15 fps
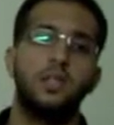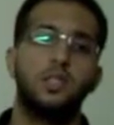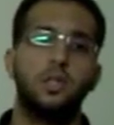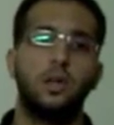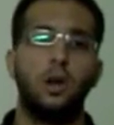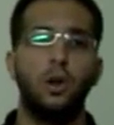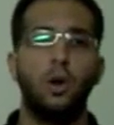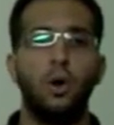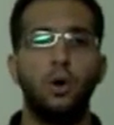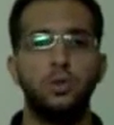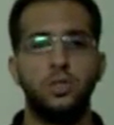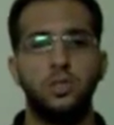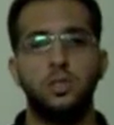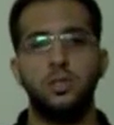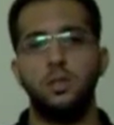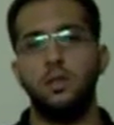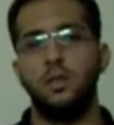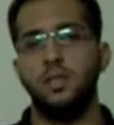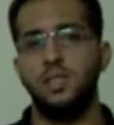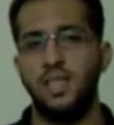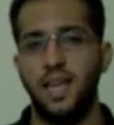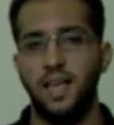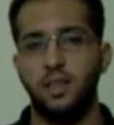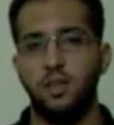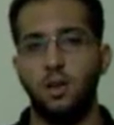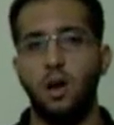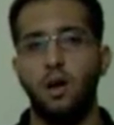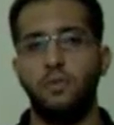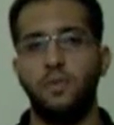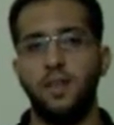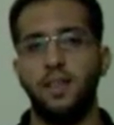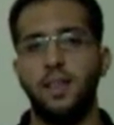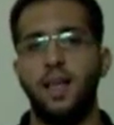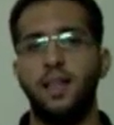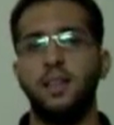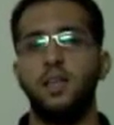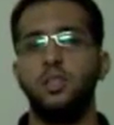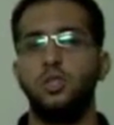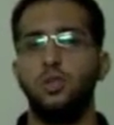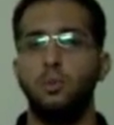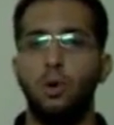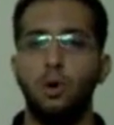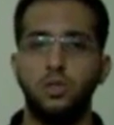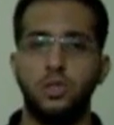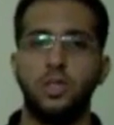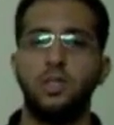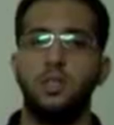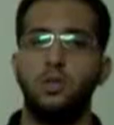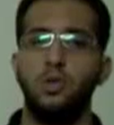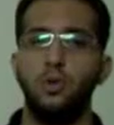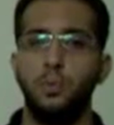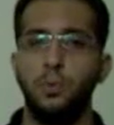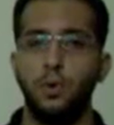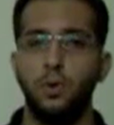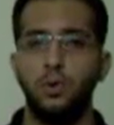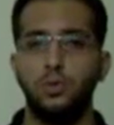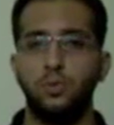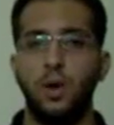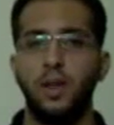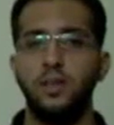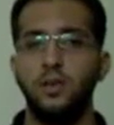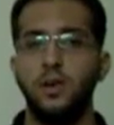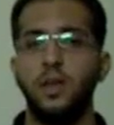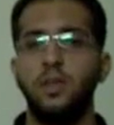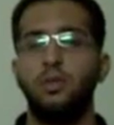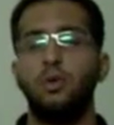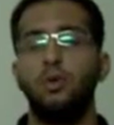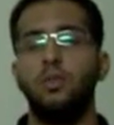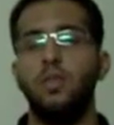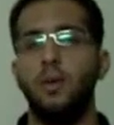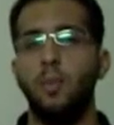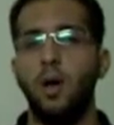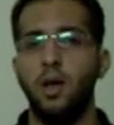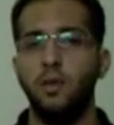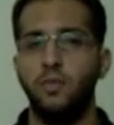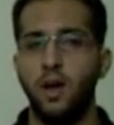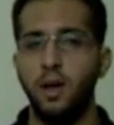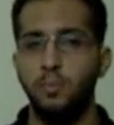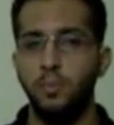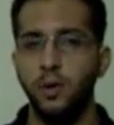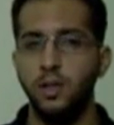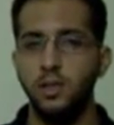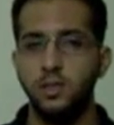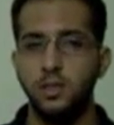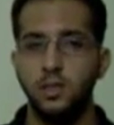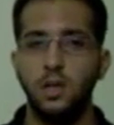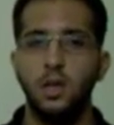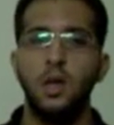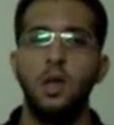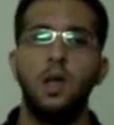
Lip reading: It's closed set of an anastomosing tubules wandering through the myofibrils,